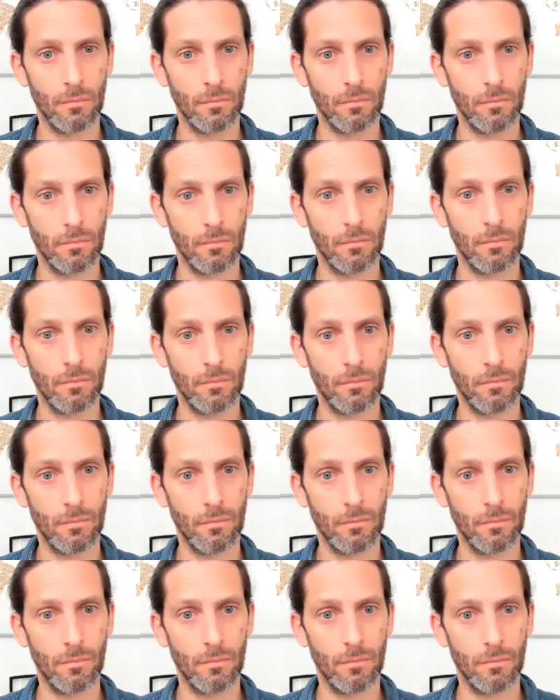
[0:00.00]

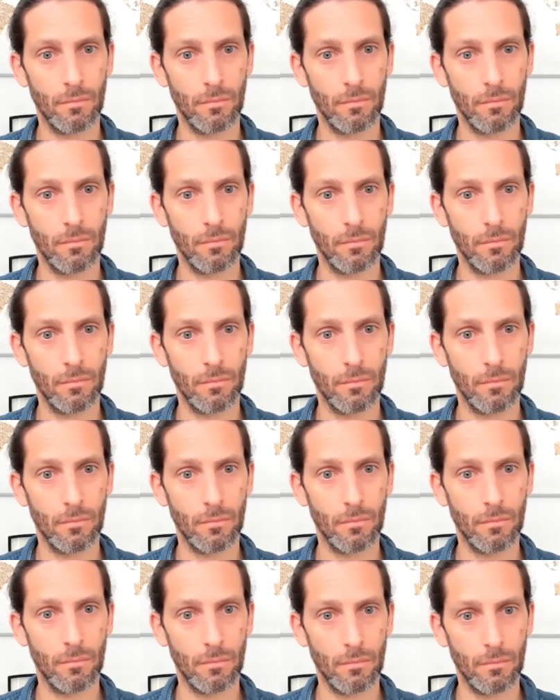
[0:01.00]

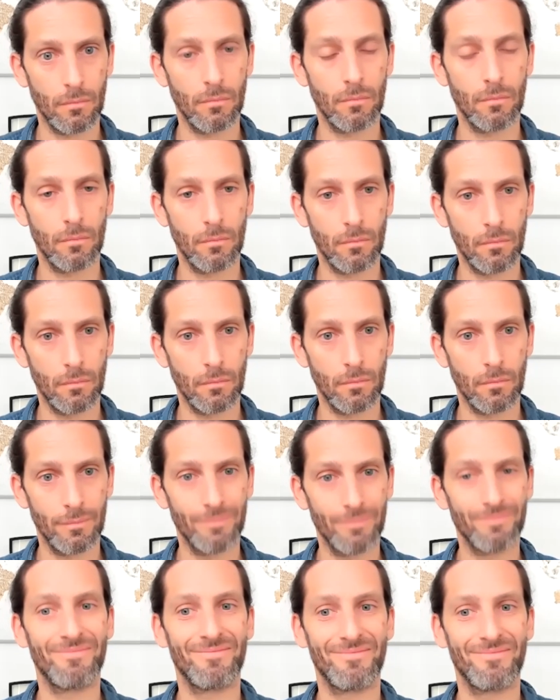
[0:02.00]

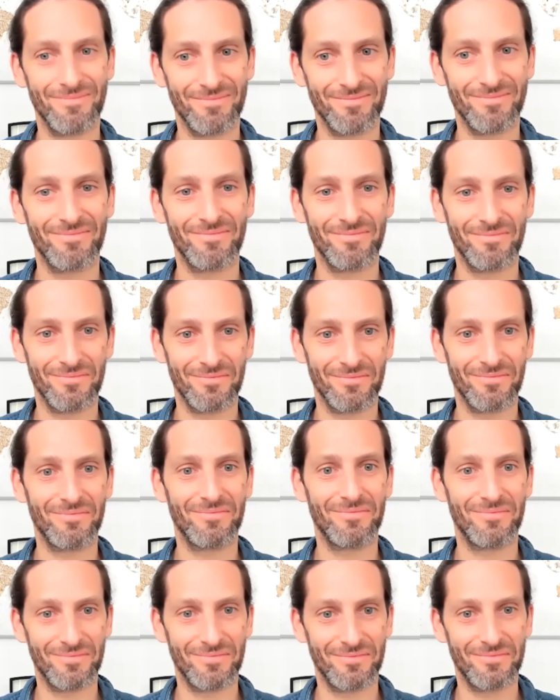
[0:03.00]

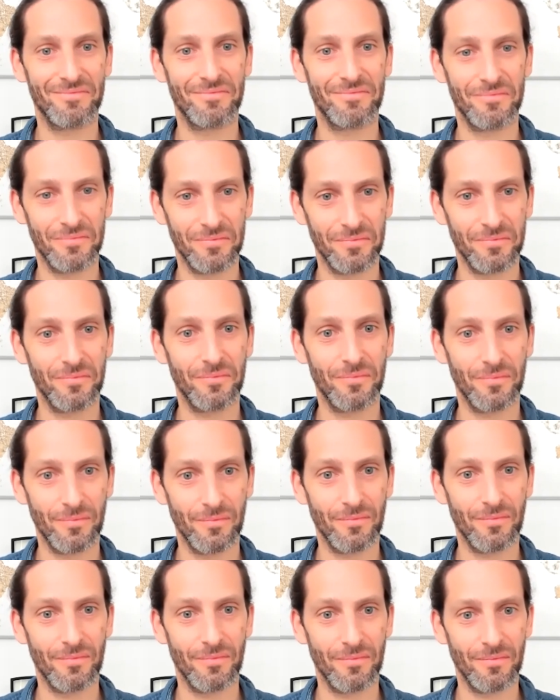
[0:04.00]

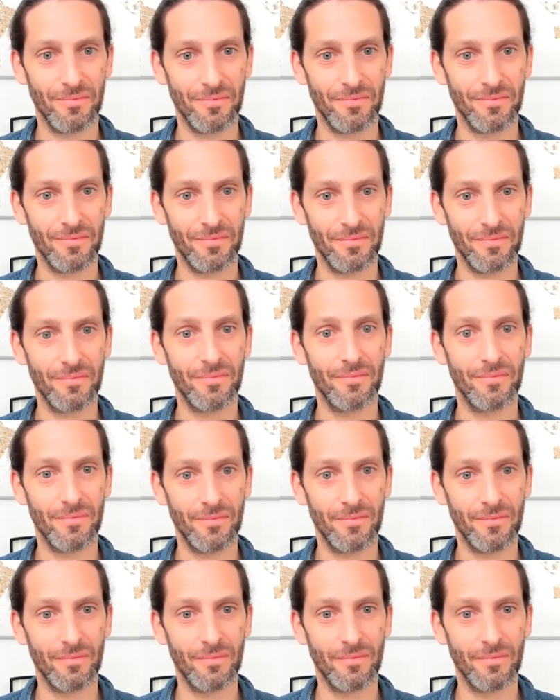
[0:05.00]

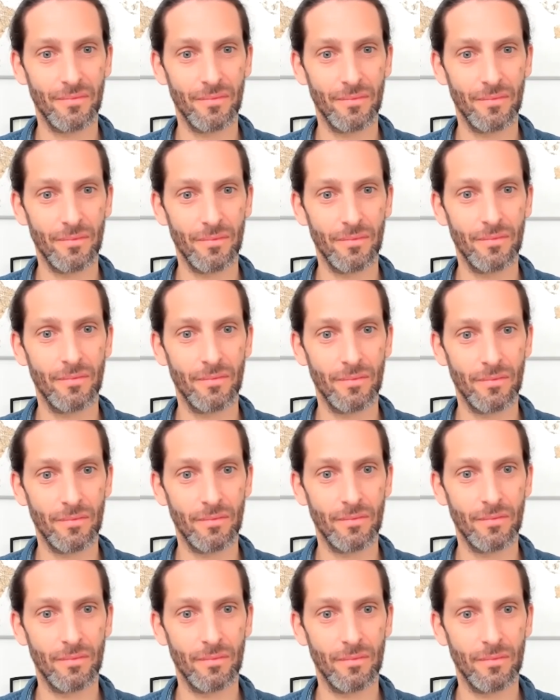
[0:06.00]

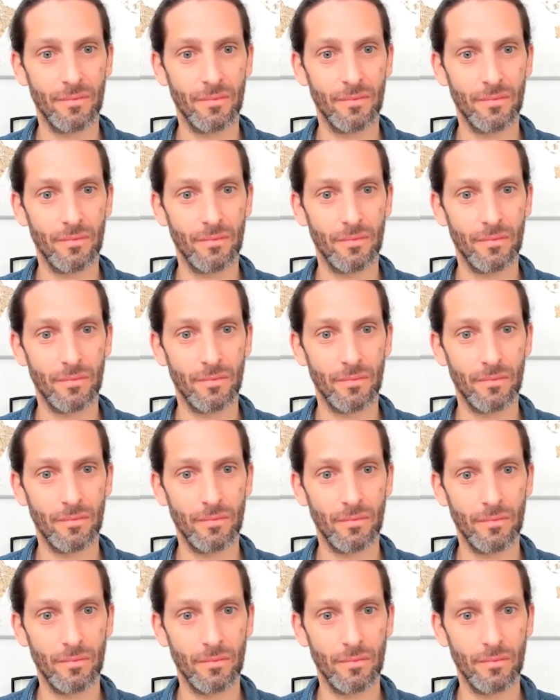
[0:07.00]
No words are spoken by the person on screen.